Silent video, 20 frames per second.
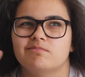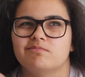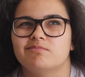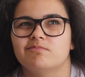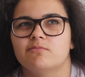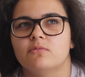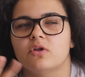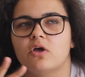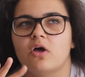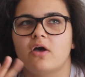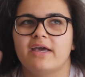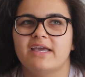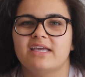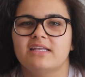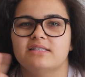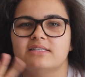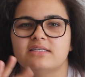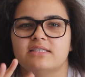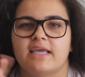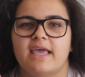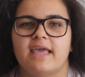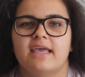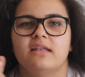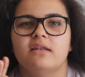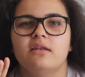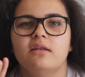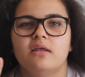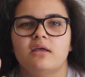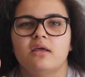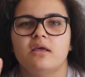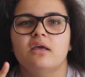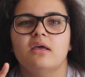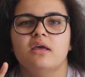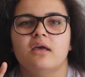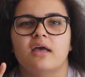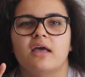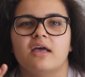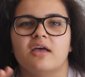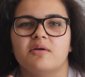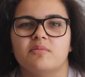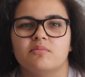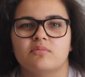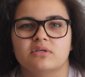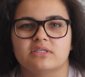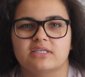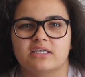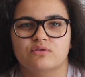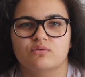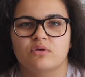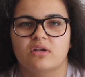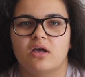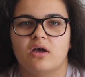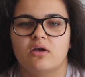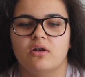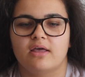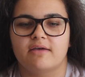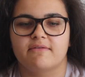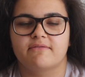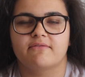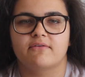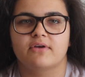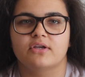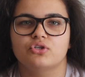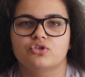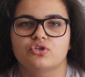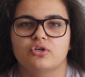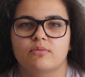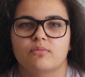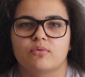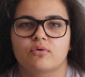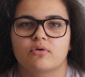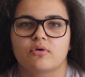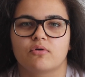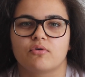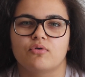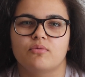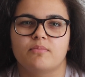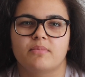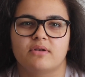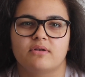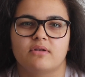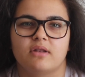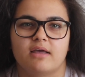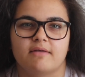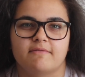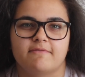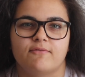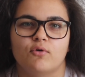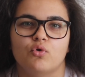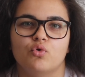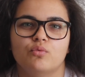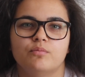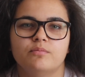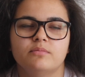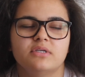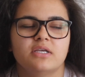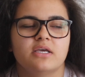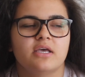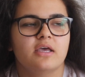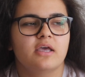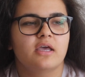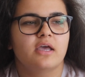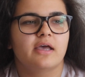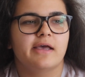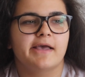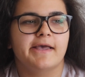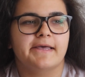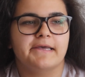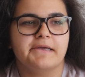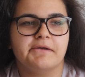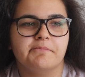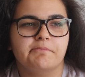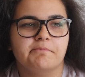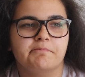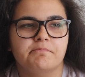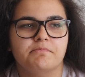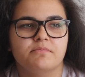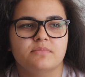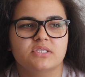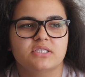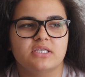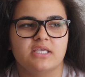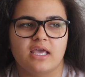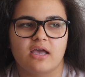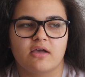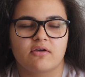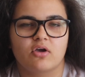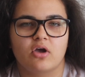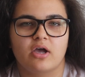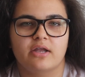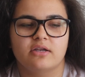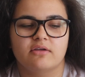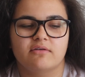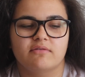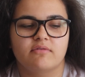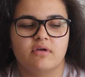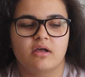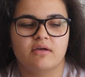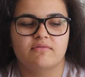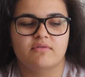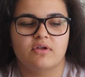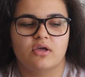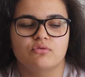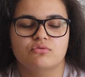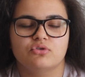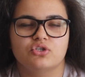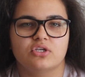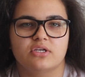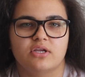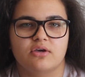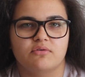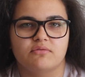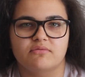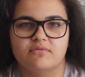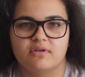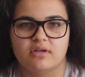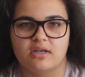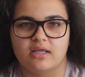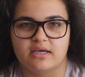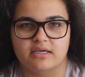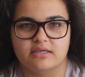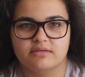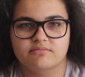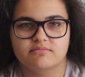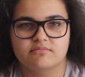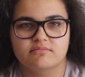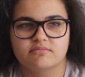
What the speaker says: 9, 10, because that's when our like friendship group had like formed. So yeah, I've known Chanel for like